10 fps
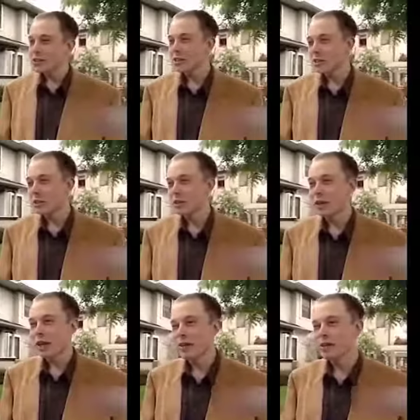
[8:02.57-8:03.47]
There are 62
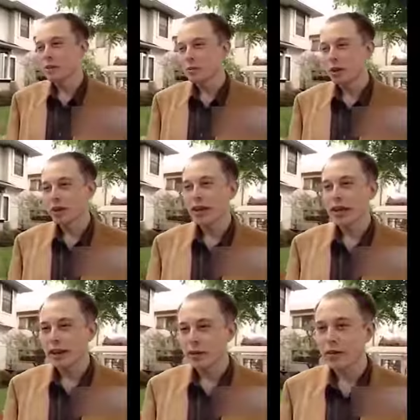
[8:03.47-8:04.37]
McLarens in the world,
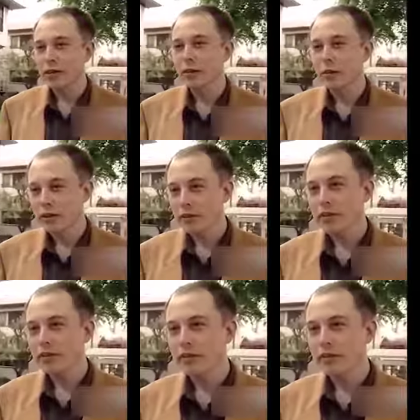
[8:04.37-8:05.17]
and I will own one of